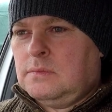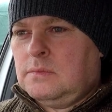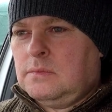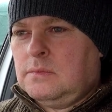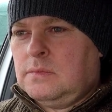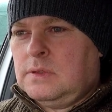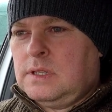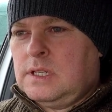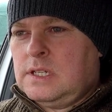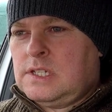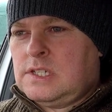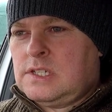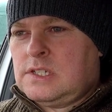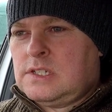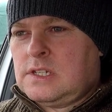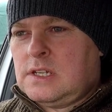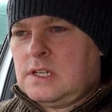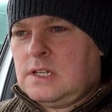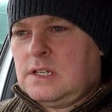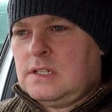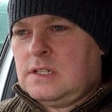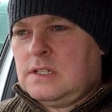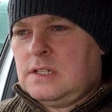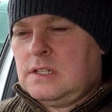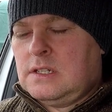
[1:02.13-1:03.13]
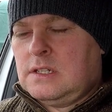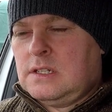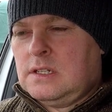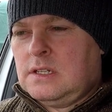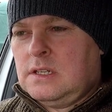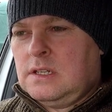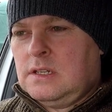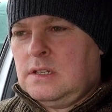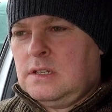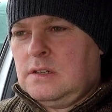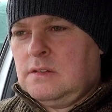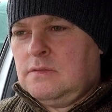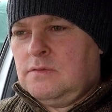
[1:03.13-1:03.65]
this
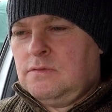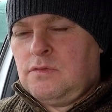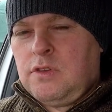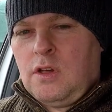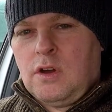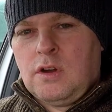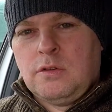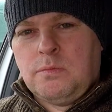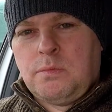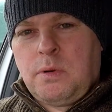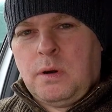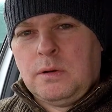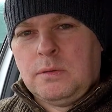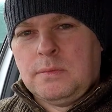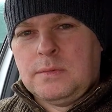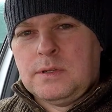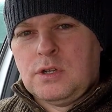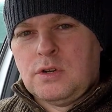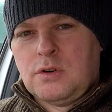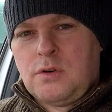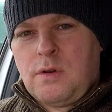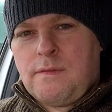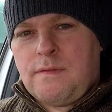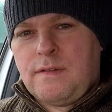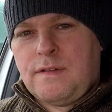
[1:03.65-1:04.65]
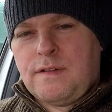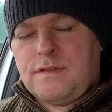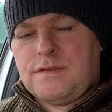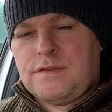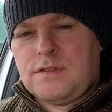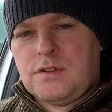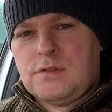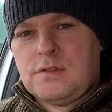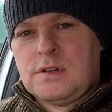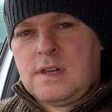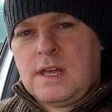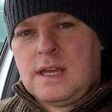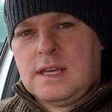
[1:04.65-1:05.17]
vlog will probably be done over a
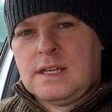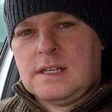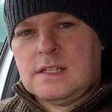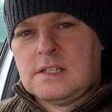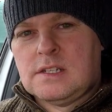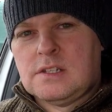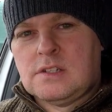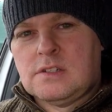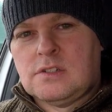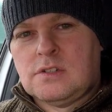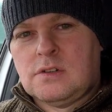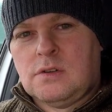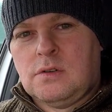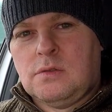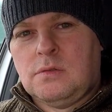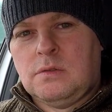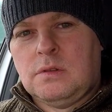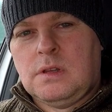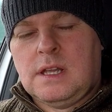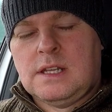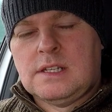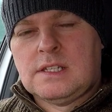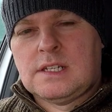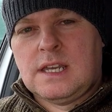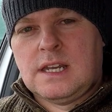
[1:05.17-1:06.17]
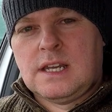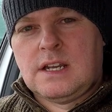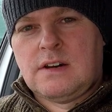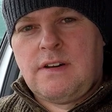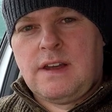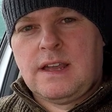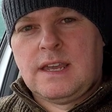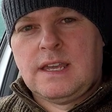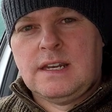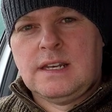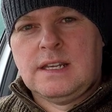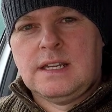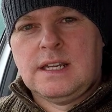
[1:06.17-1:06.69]
few days, so let's get
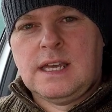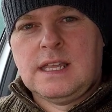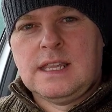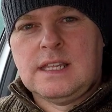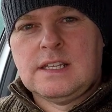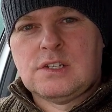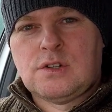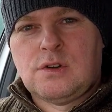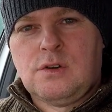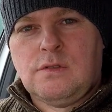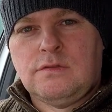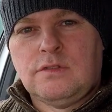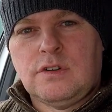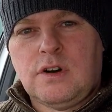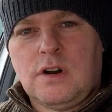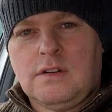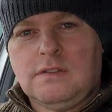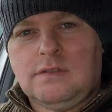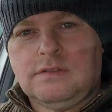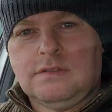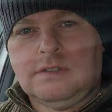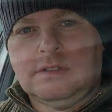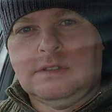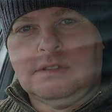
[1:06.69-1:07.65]
cracking and get this cover off.